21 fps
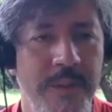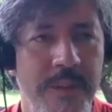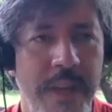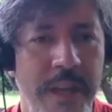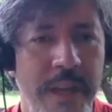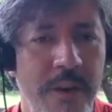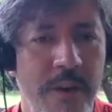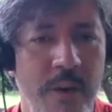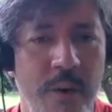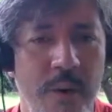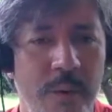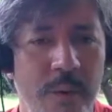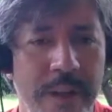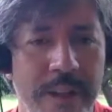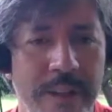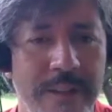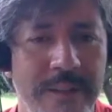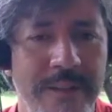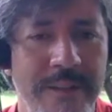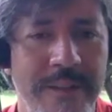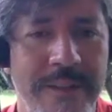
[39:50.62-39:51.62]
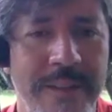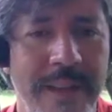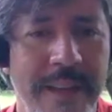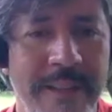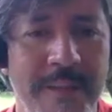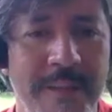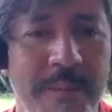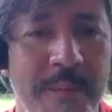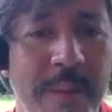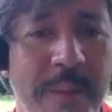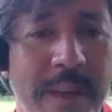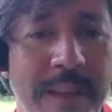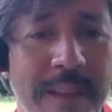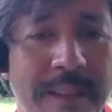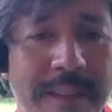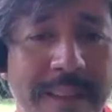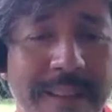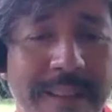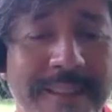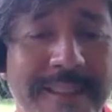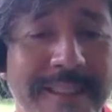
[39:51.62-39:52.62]
they go and
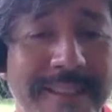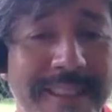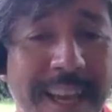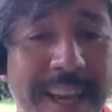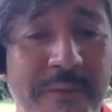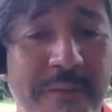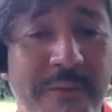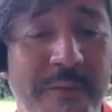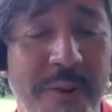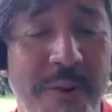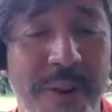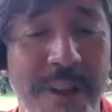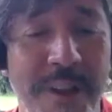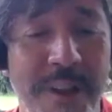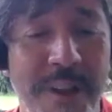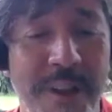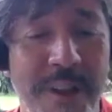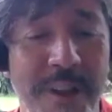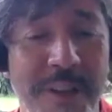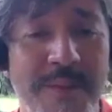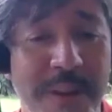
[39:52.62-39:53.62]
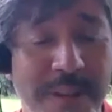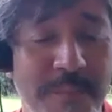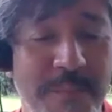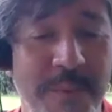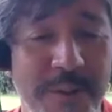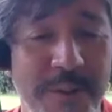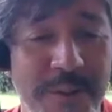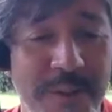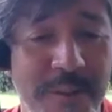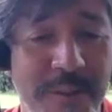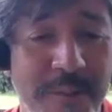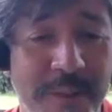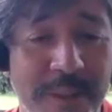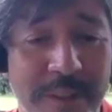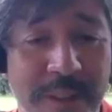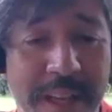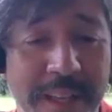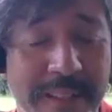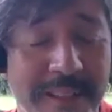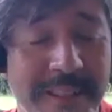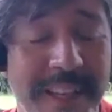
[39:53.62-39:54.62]
meet and stay for as long as
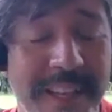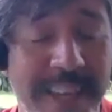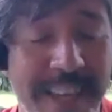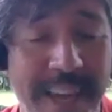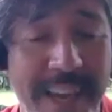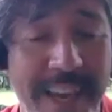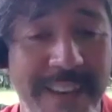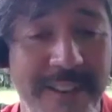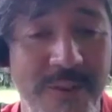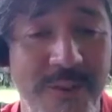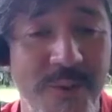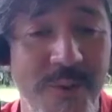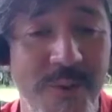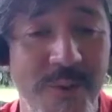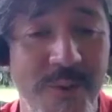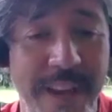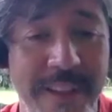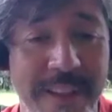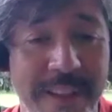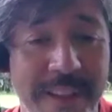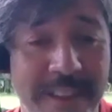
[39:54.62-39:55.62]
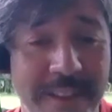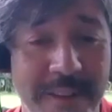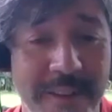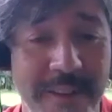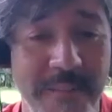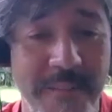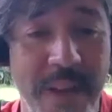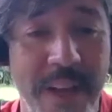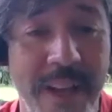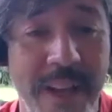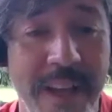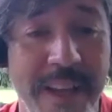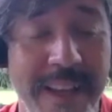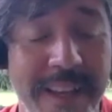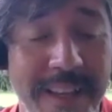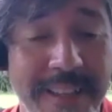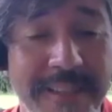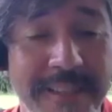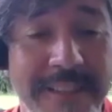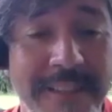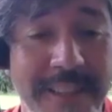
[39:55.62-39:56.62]
possible as they can together
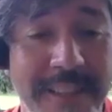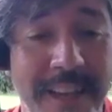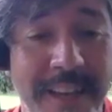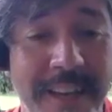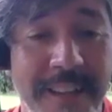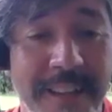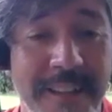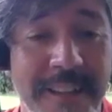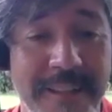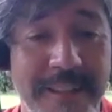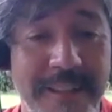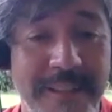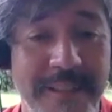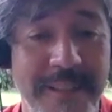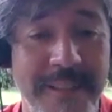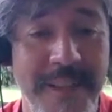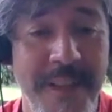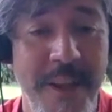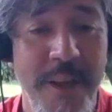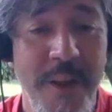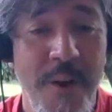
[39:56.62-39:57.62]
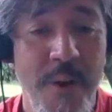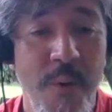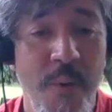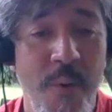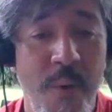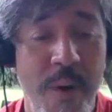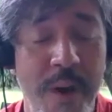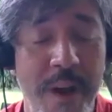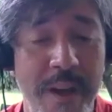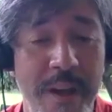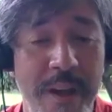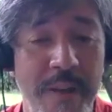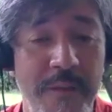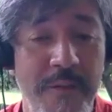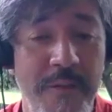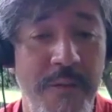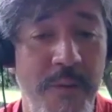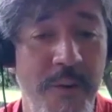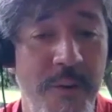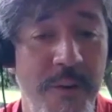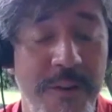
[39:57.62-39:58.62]
in silence, waiting
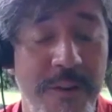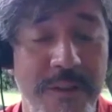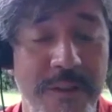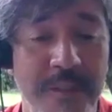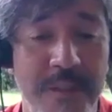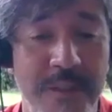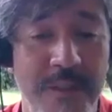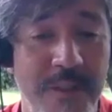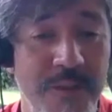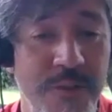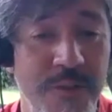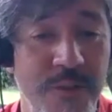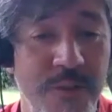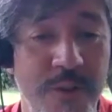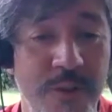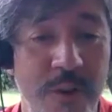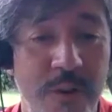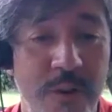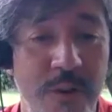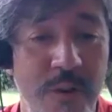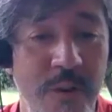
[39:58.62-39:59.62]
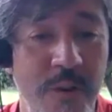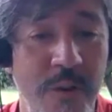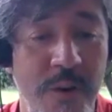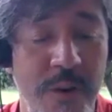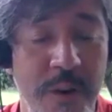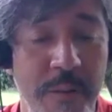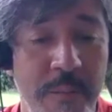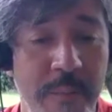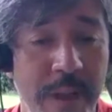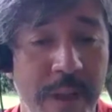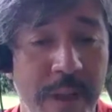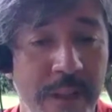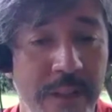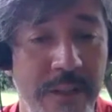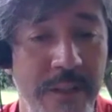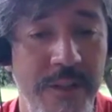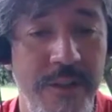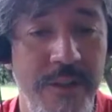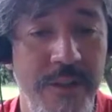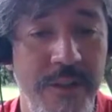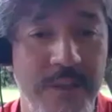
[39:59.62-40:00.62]
for a certain song or a
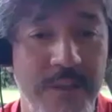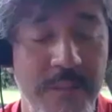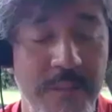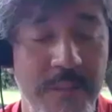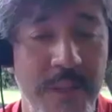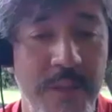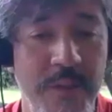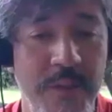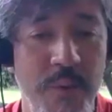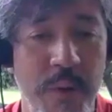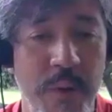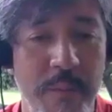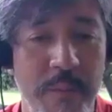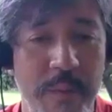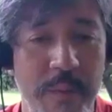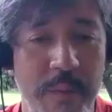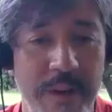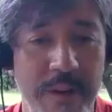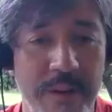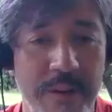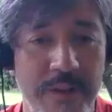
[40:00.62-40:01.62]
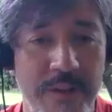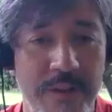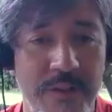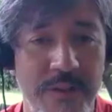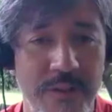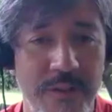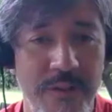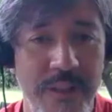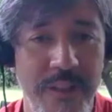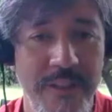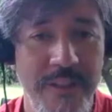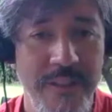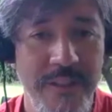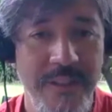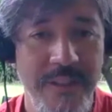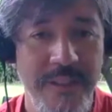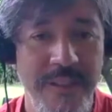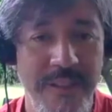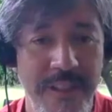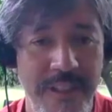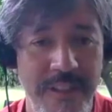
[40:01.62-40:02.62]
melody or something to emerge. So they
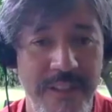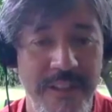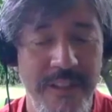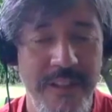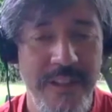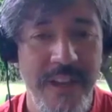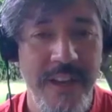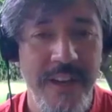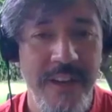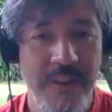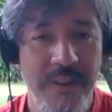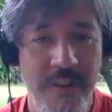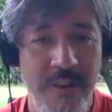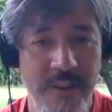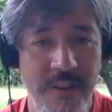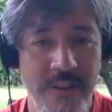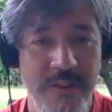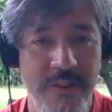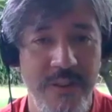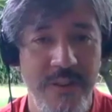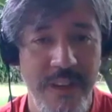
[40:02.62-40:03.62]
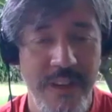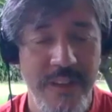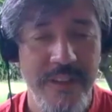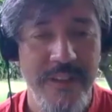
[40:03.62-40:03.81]
sit there all together